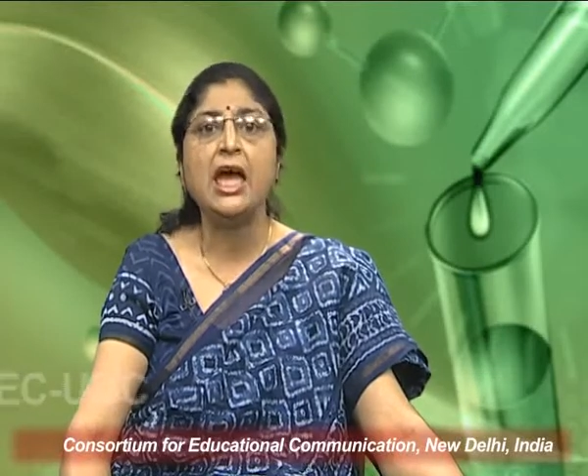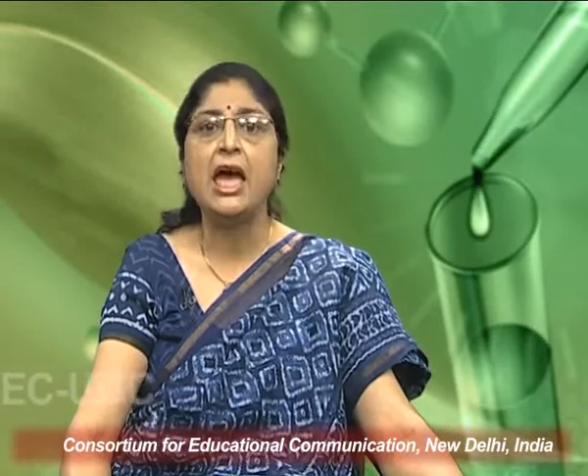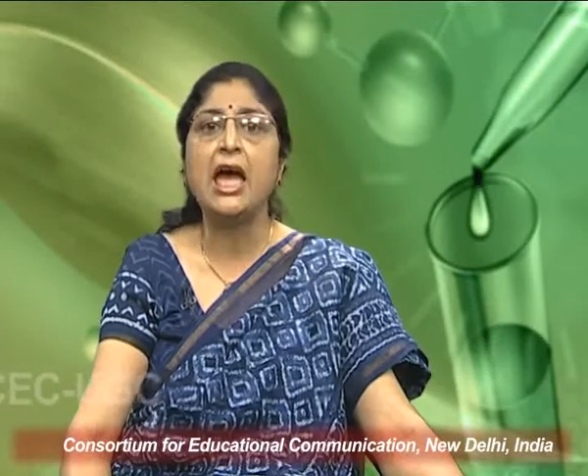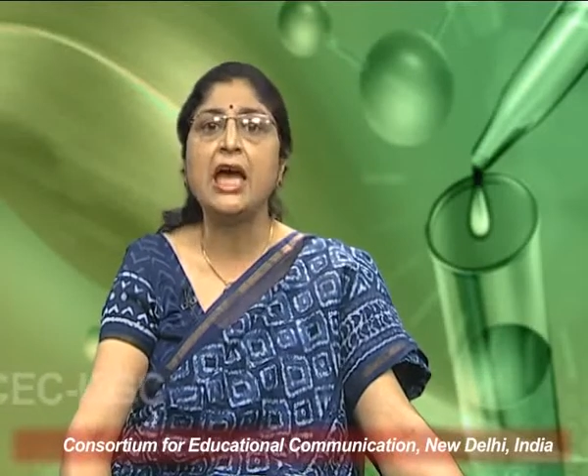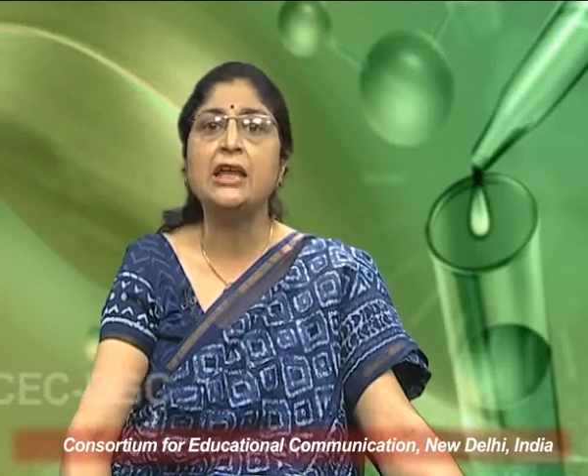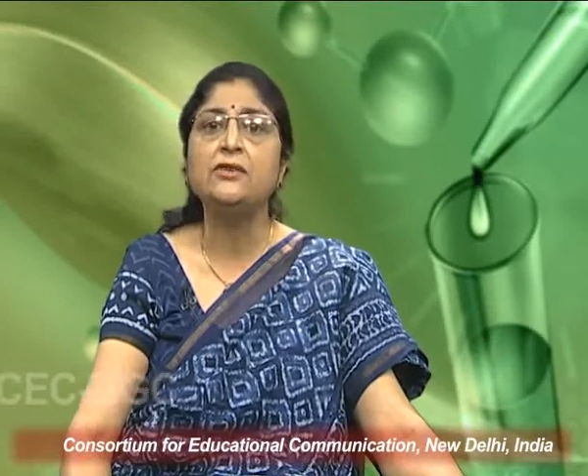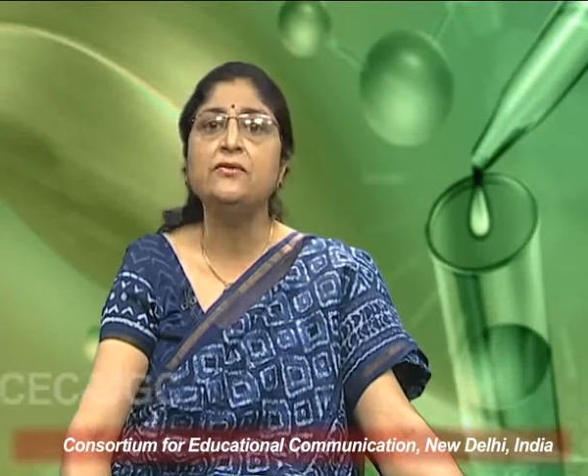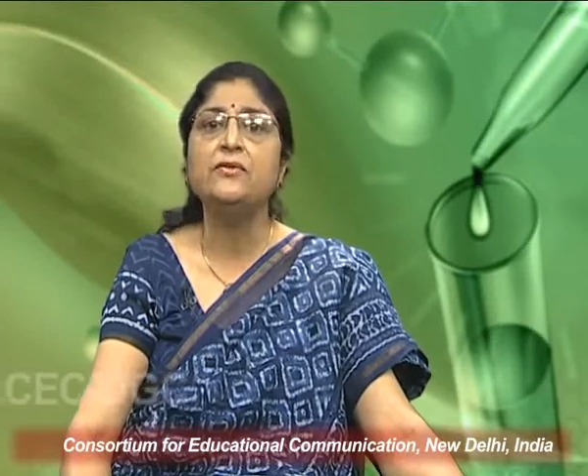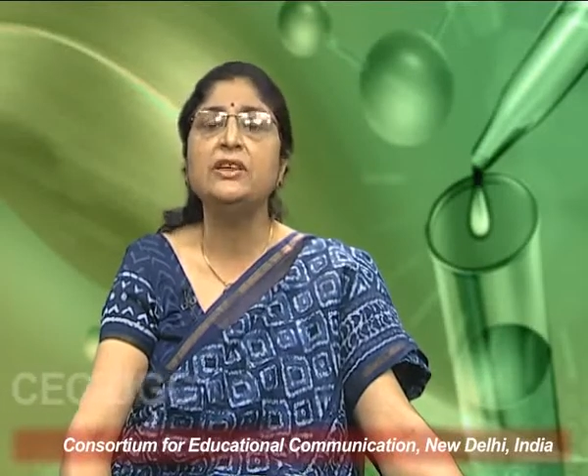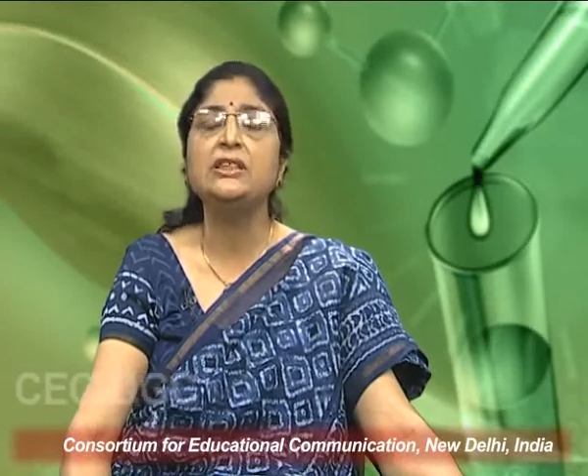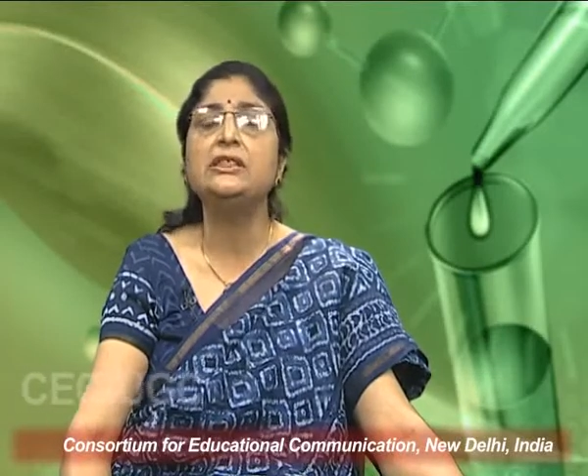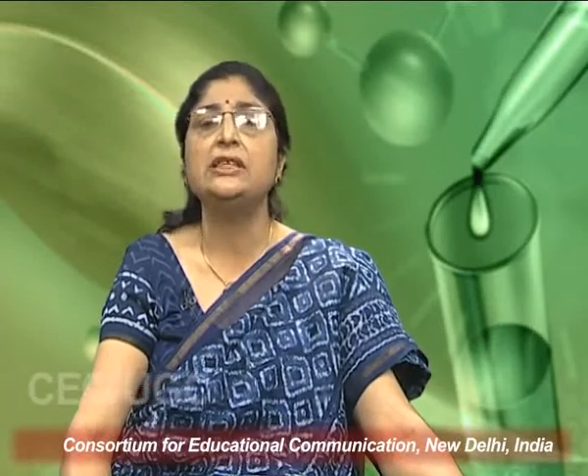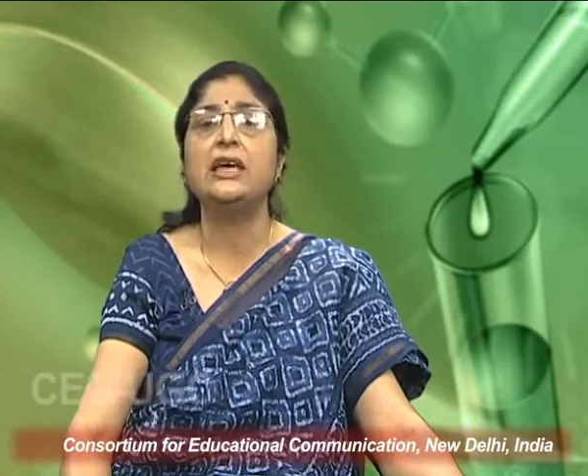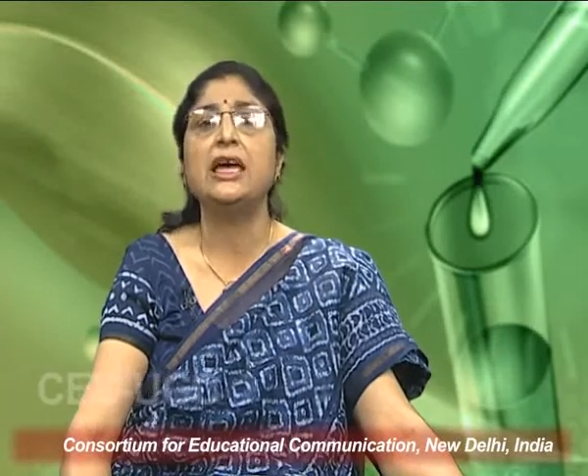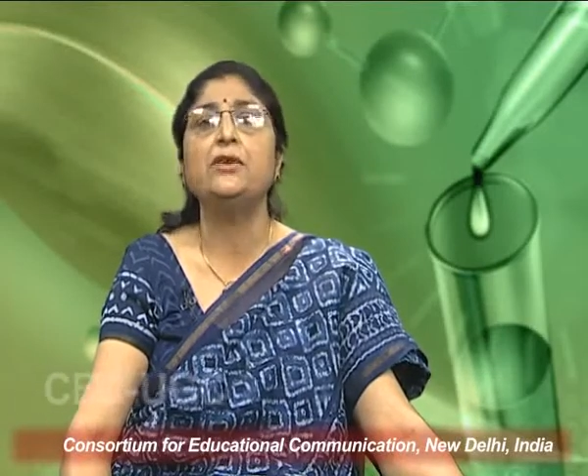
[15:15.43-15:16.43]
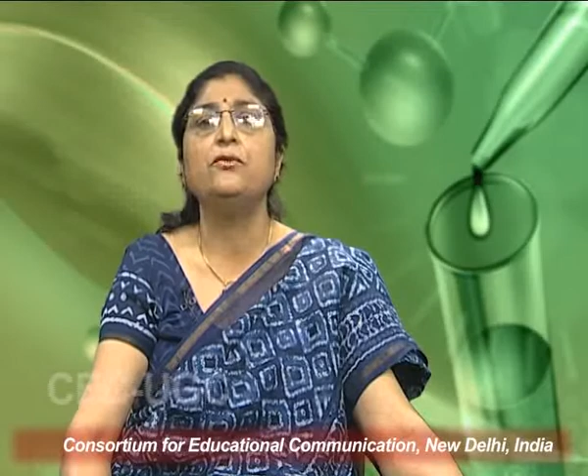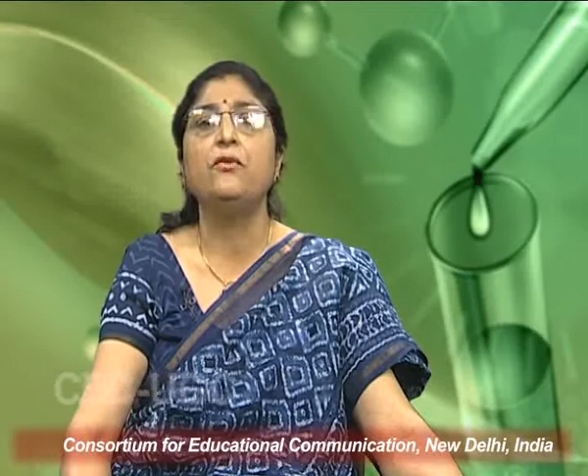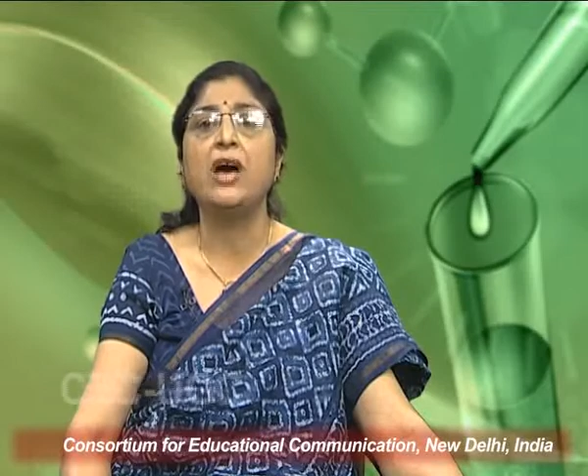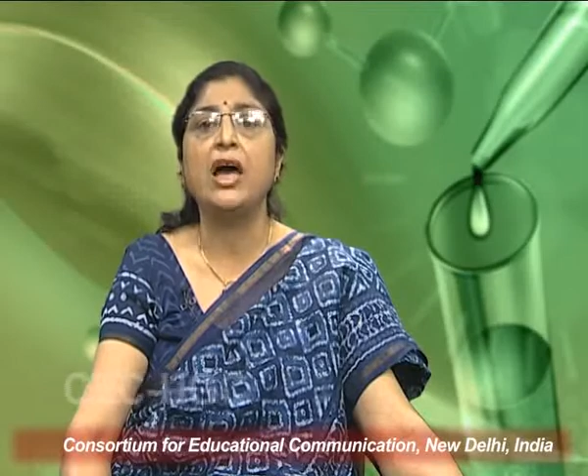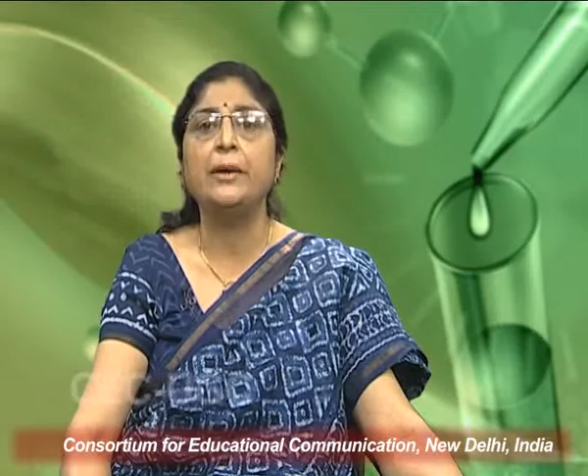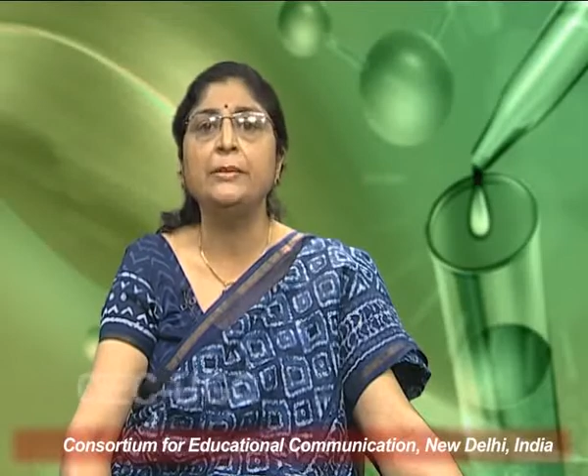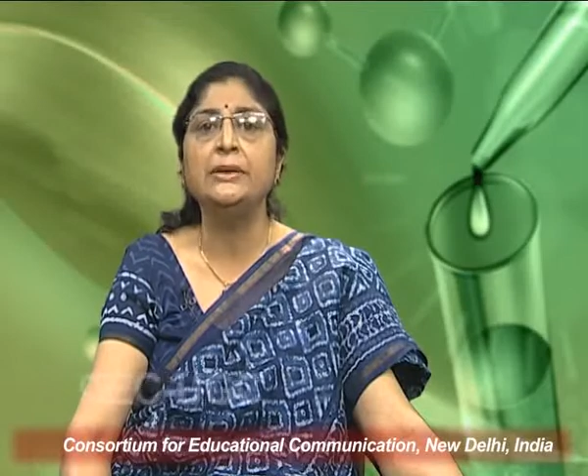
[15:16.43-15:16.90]
and with
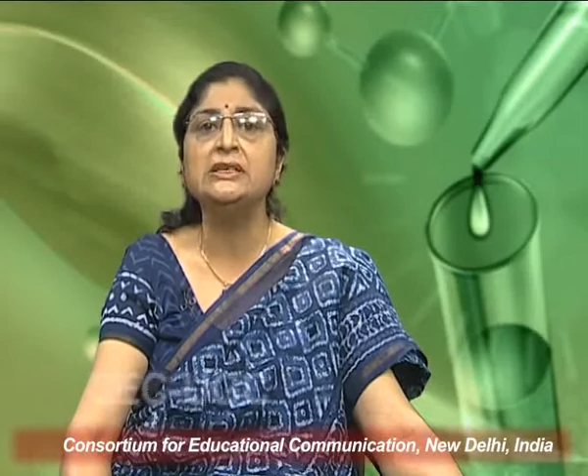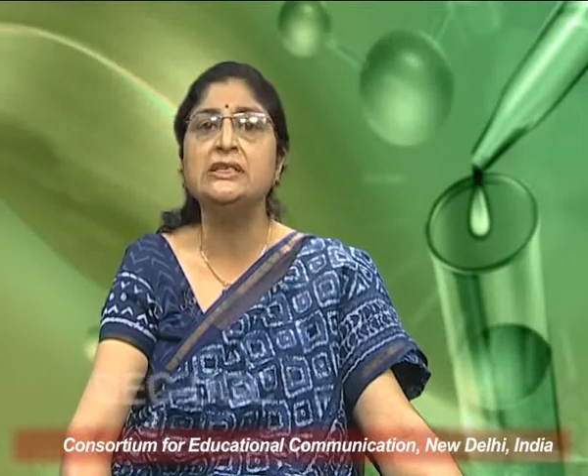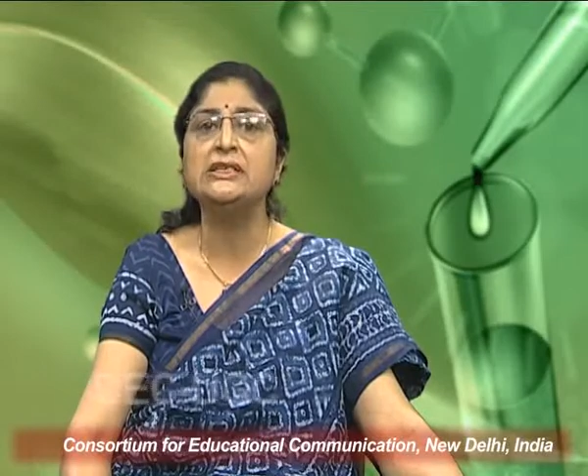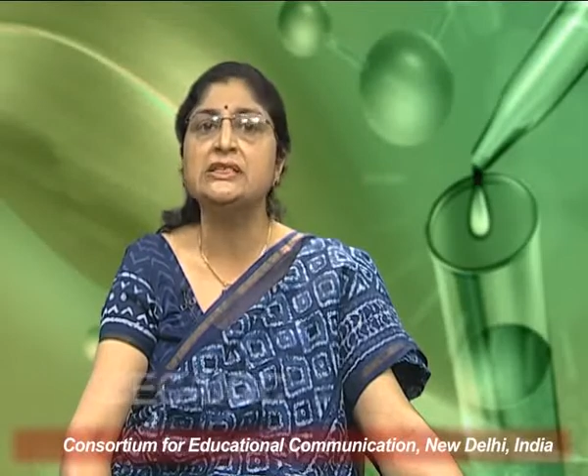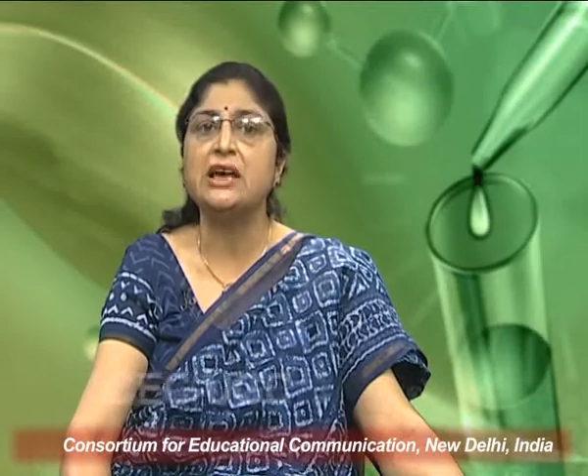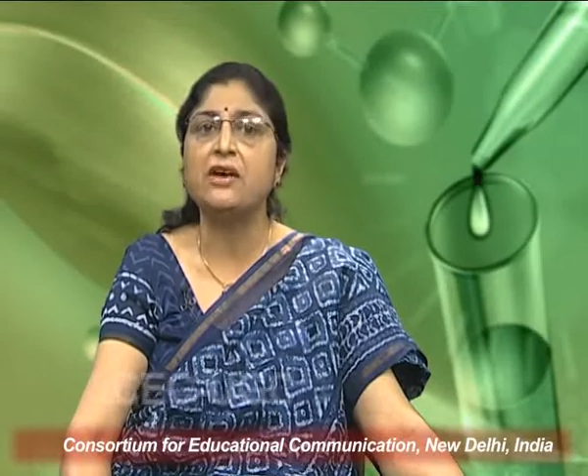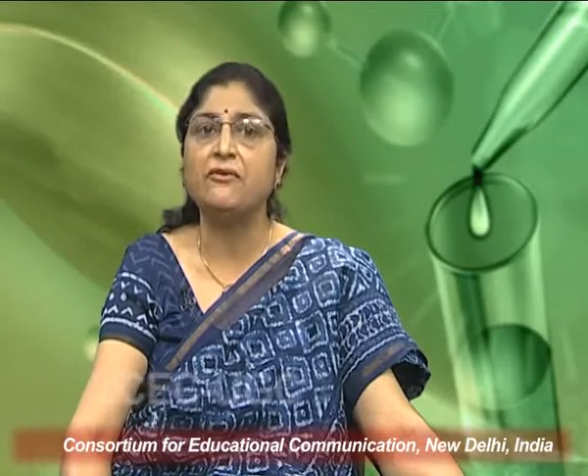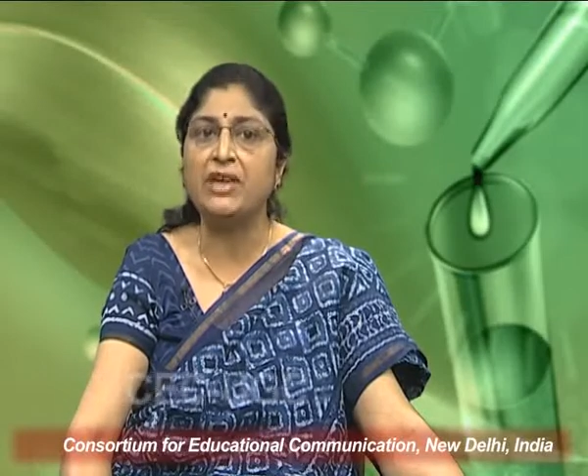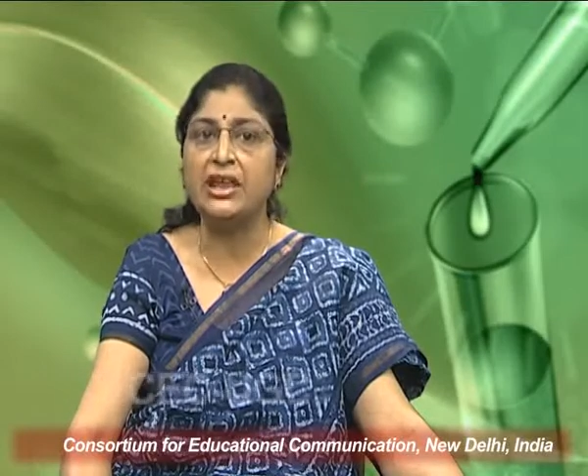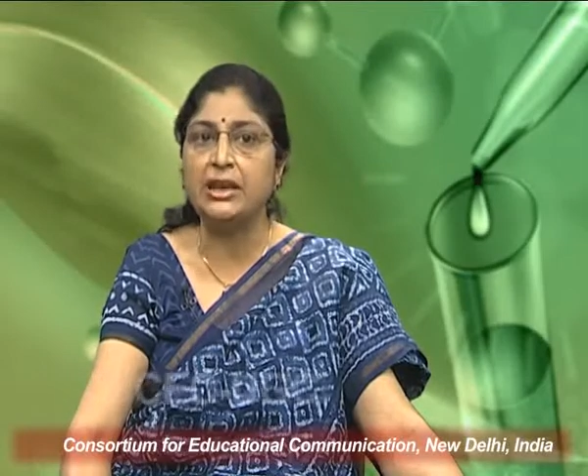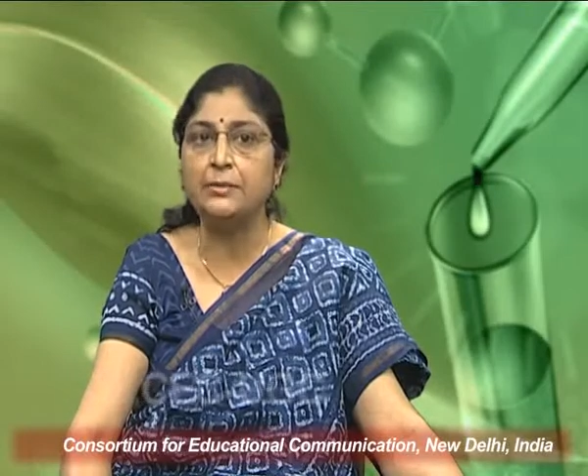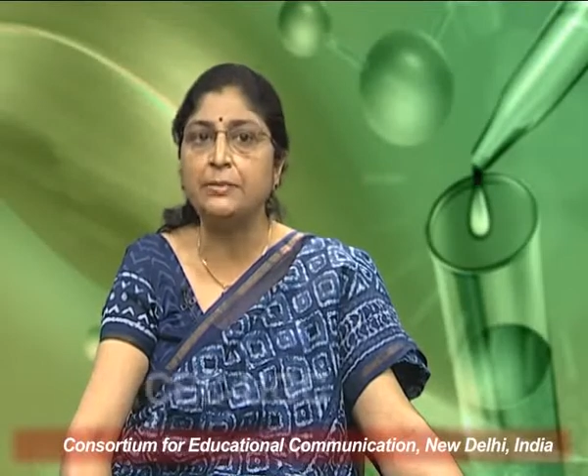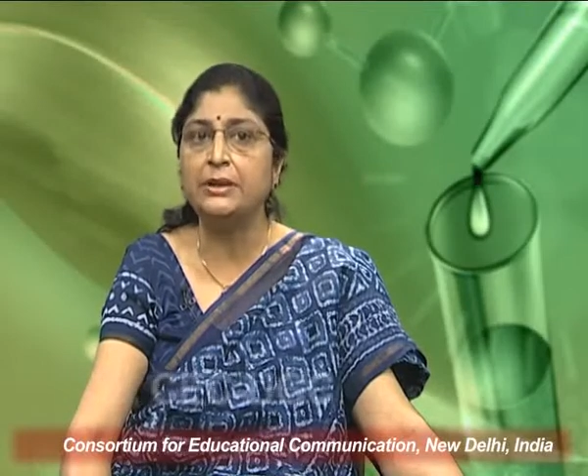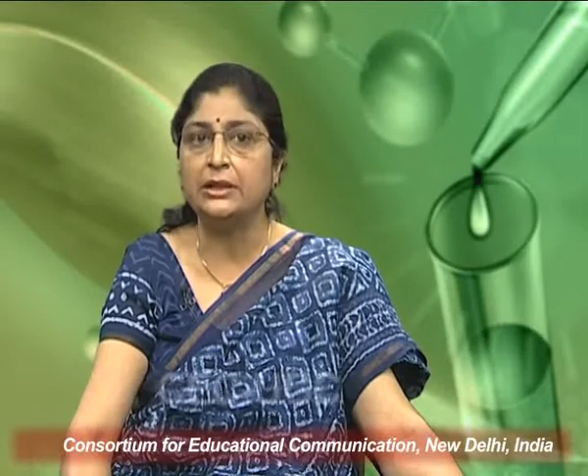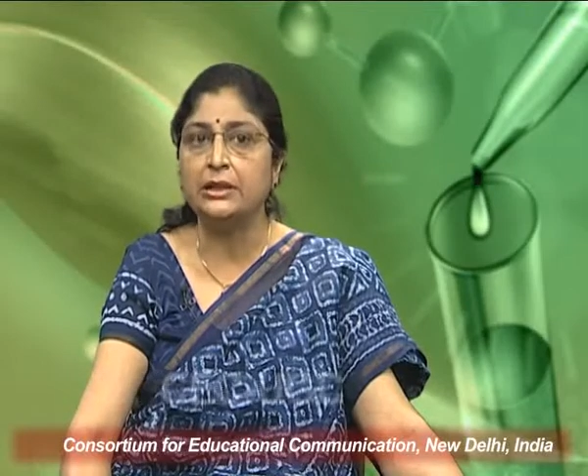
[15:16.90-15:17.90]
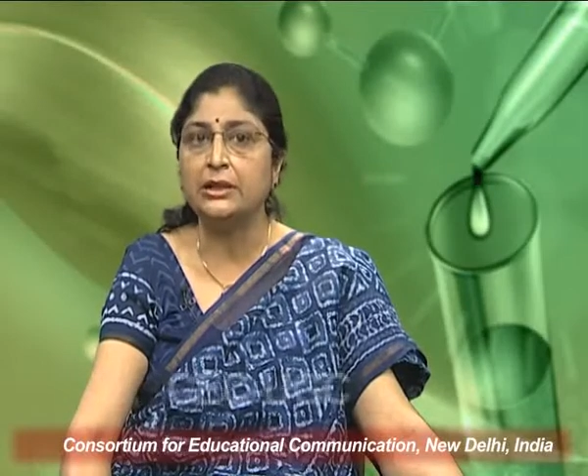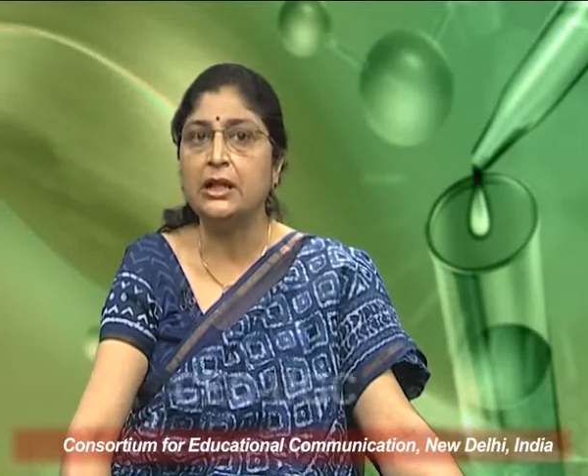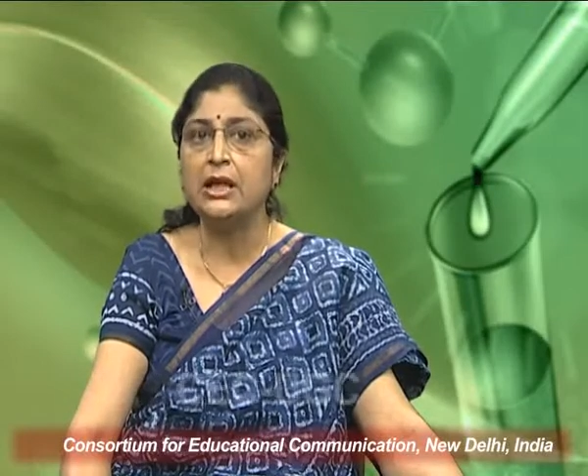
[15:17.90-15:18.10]
environment is available